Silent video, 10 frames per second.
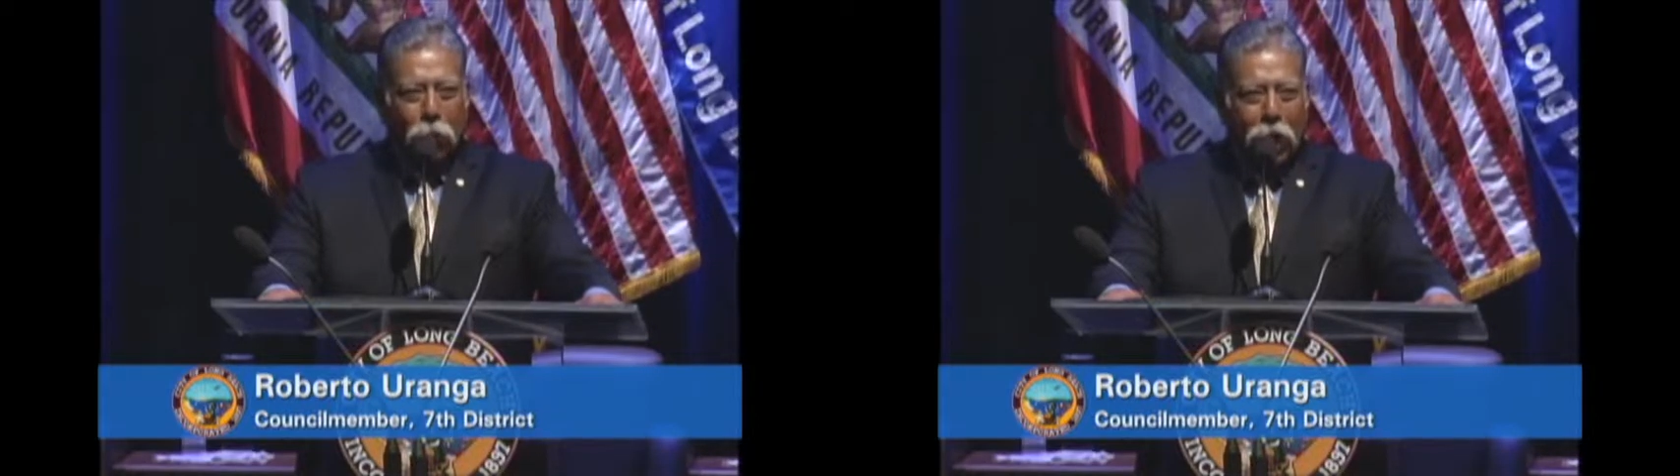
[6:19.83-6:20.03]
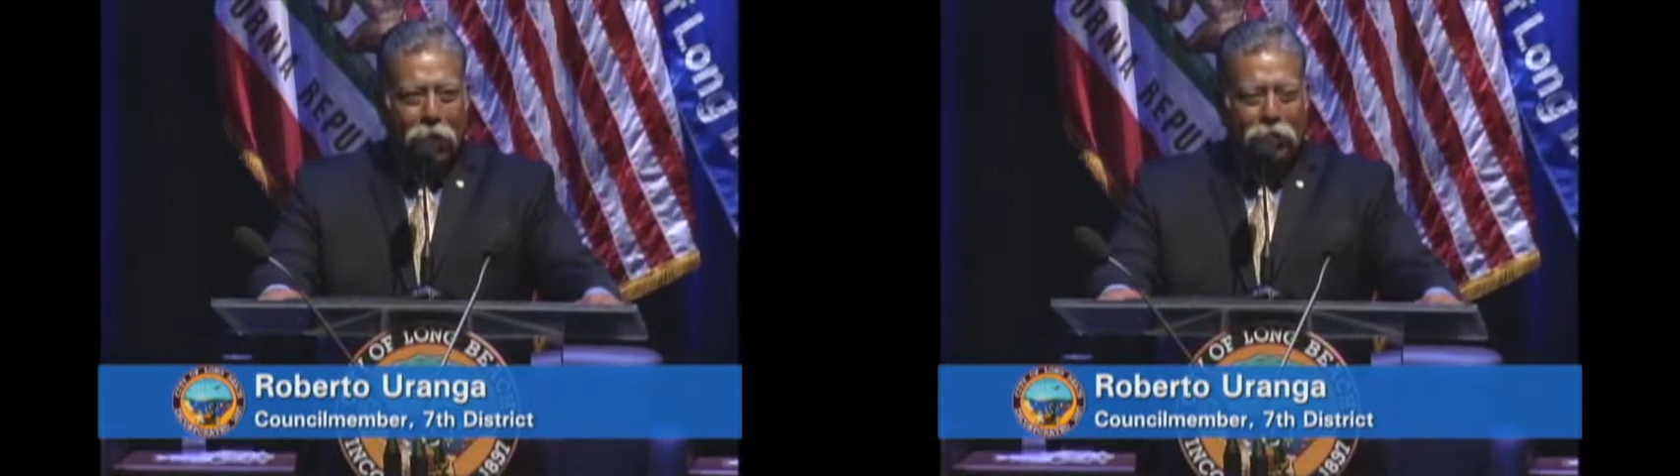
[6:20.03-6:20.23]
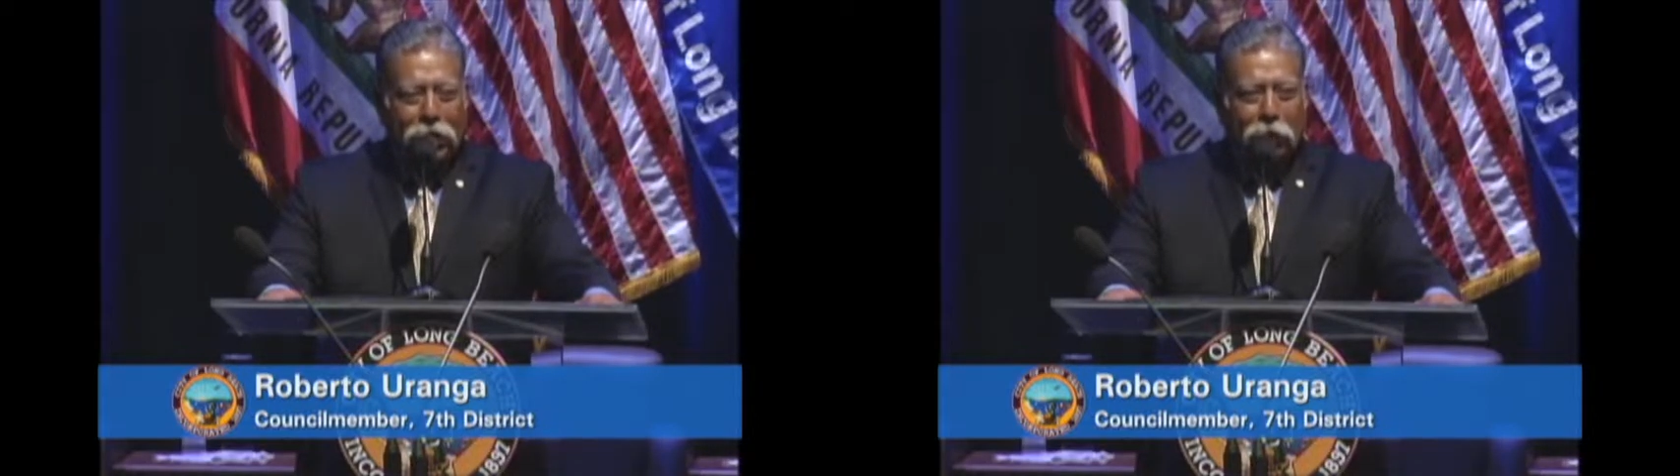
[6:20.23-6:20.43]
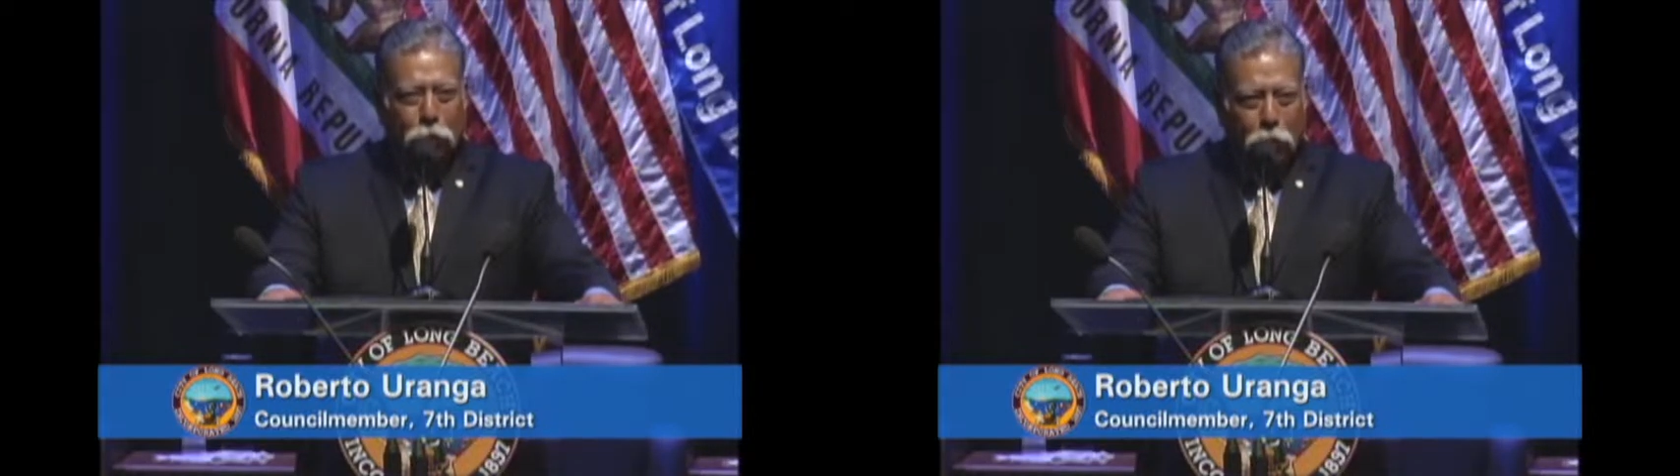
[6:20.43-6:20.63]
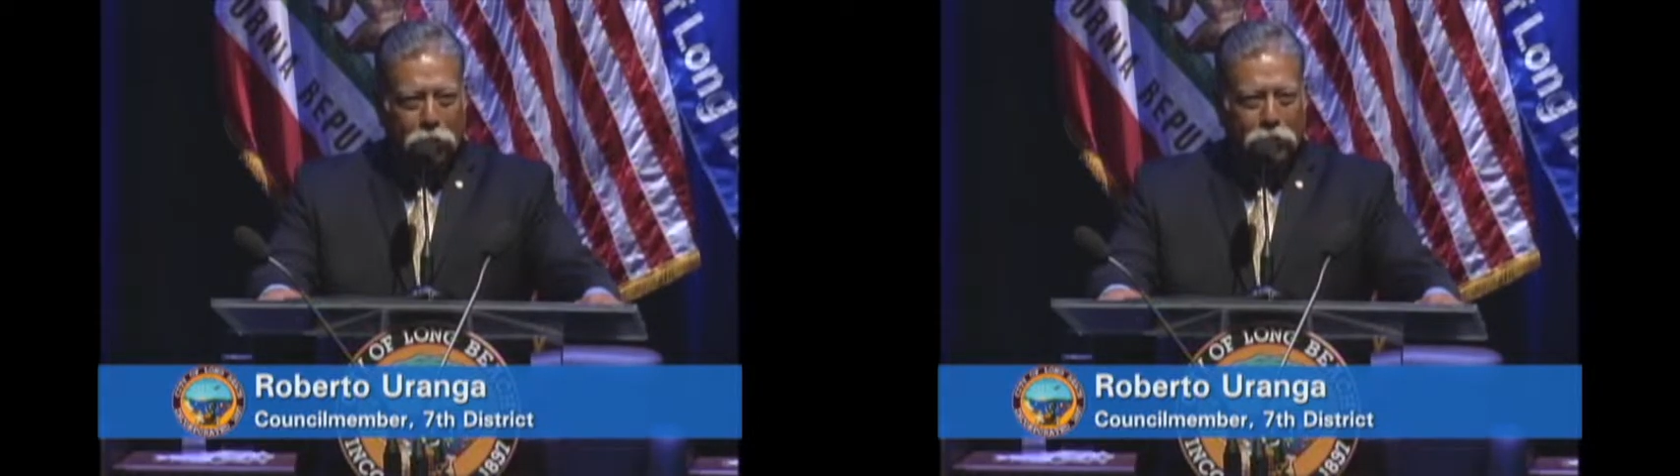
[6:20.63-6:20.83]
for having
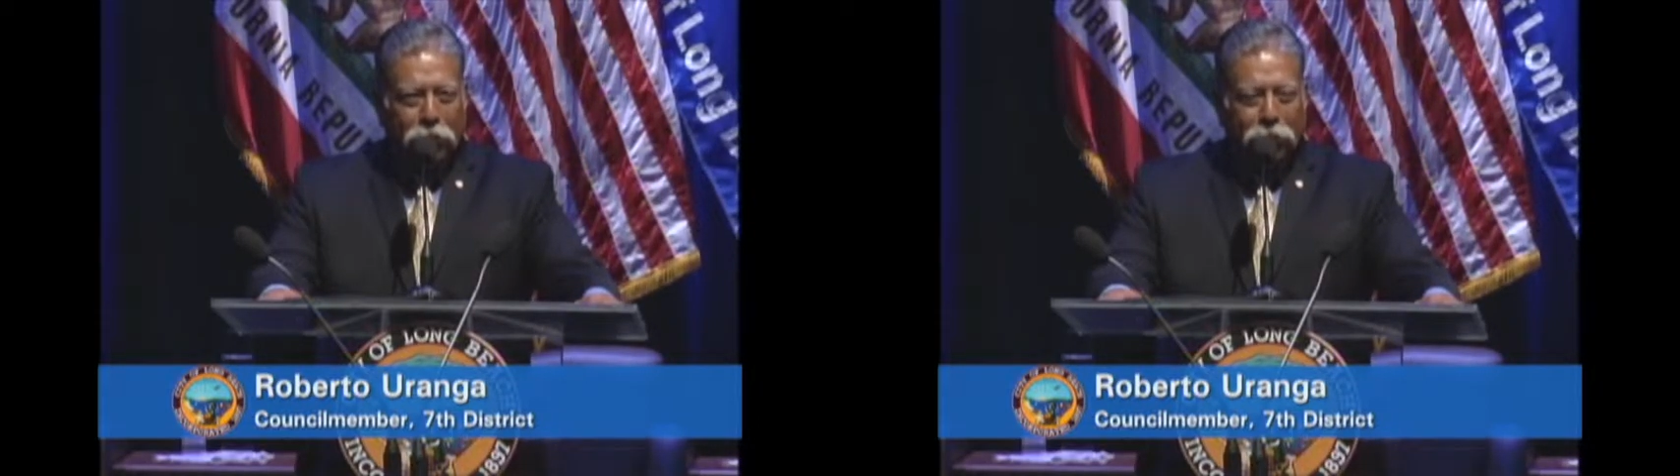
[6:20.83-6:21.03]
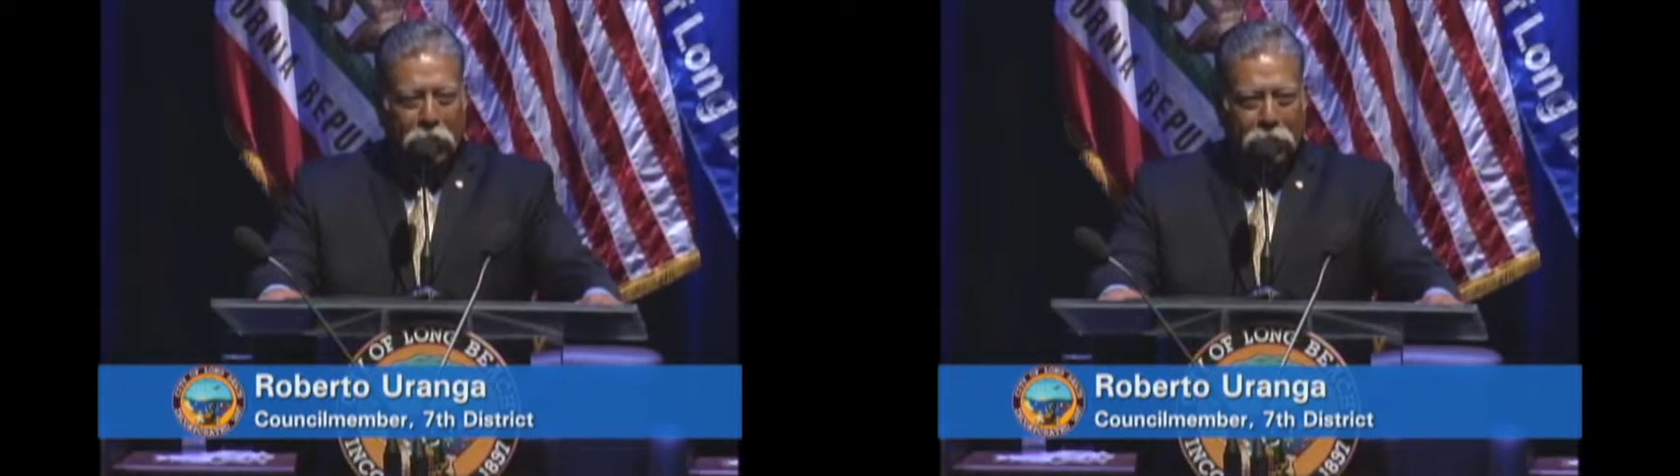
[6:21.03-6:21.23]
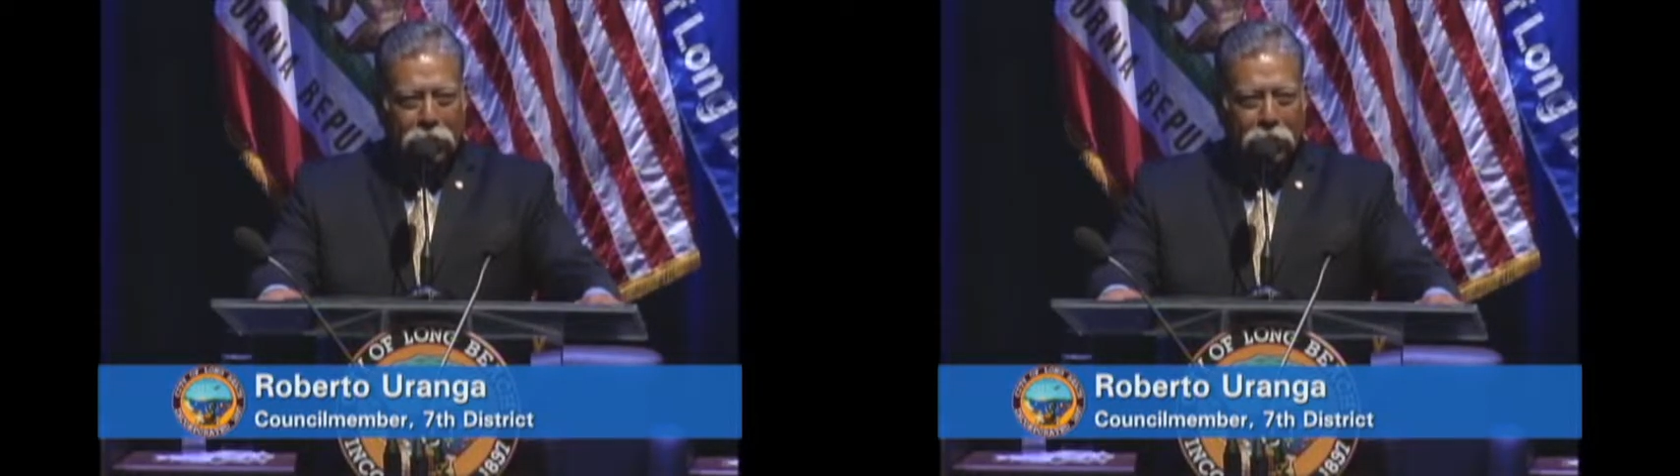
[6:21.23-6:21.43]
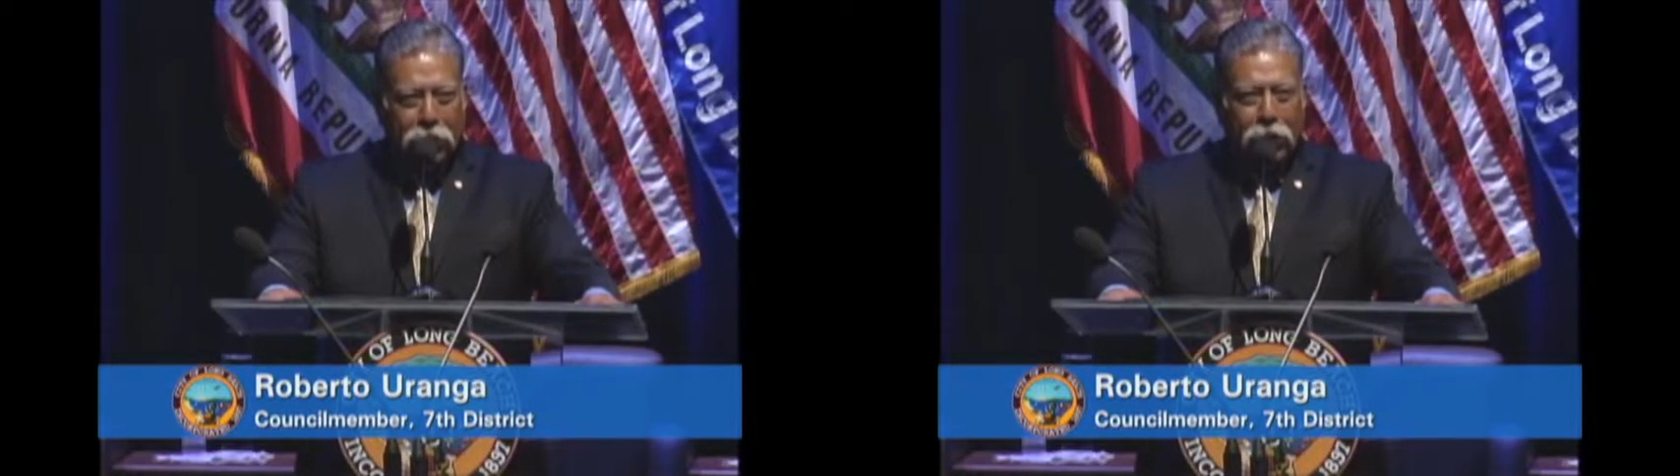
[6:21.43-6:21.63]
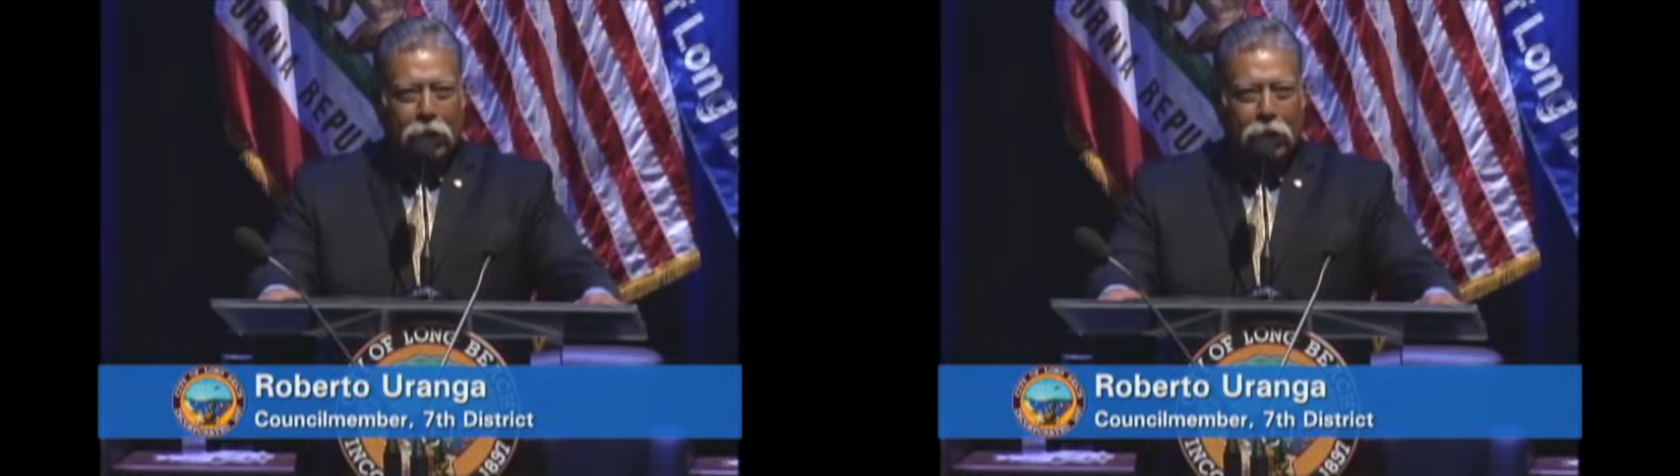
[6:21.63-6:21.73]
that trust and faith